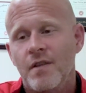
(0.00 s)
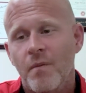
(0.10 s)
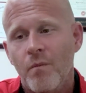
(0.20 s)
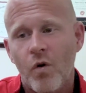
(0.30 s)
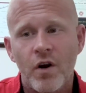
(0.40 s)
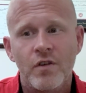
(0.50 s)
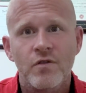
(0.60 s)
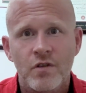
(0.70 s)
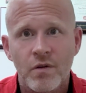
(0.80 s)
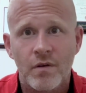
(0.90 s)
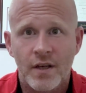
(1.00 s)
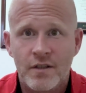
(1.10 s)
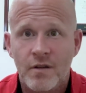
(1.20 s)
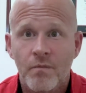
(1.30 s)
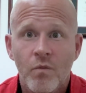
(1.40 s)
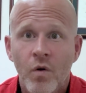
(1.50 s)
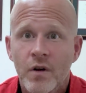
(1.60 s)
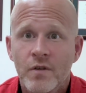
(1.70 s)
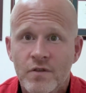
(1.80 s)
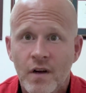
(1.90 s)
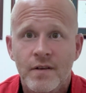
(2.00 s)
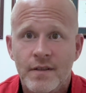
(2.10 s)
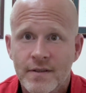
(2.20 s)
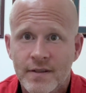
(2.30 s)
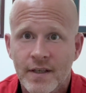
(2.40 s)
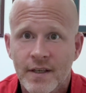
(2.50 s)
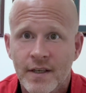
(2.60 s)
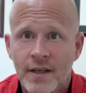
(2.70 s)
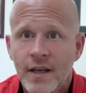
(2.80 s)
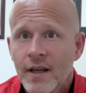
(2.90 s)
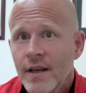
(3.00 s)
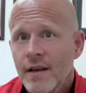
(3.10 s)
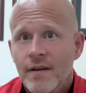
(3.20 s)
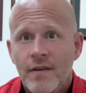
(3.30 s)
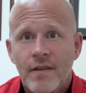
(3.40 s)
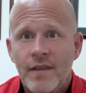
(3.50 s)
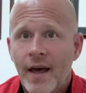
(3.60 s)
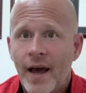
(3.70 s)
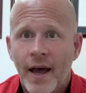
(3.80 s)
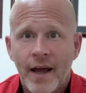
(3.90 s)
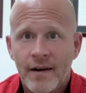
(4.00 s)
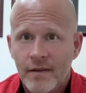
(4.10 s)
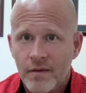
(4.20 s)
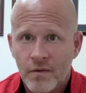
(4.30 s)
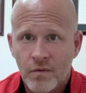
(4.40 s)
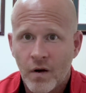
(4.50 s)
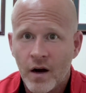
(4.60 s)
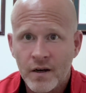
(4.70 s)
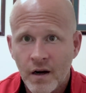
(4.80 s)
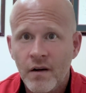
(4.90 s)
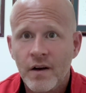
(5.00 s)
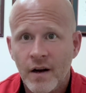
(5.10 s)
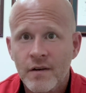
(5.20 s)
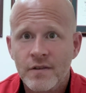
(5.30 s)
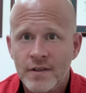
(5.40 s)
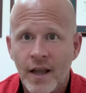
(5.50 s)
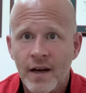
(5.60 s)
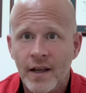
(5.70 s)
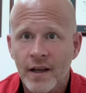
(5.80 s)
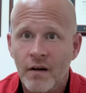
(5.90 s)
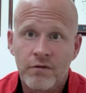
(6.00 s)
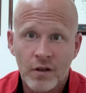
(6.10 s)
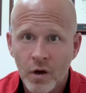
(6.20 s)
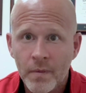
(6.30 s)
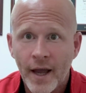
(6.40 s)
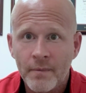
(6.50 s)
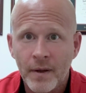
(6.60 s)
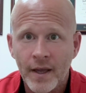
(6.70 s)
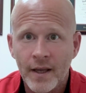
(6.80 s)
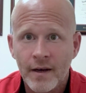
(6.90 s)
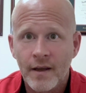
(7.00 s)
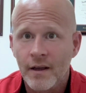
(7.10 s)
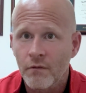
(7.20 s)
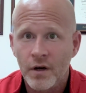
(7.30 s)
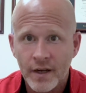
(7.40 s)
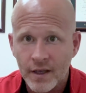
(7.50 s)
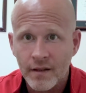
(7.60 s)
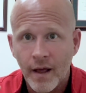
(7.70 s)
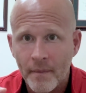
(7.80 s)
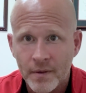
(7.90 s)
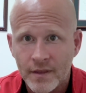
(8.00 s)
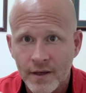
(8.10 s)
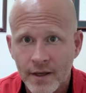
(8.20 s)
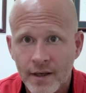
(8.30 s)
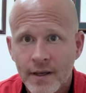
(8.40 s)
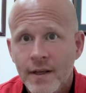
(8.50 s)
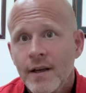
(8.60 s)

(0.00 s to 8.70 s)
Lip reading: So the more you do this, the more you start to see that our current understanding of low back pain and radiculopathy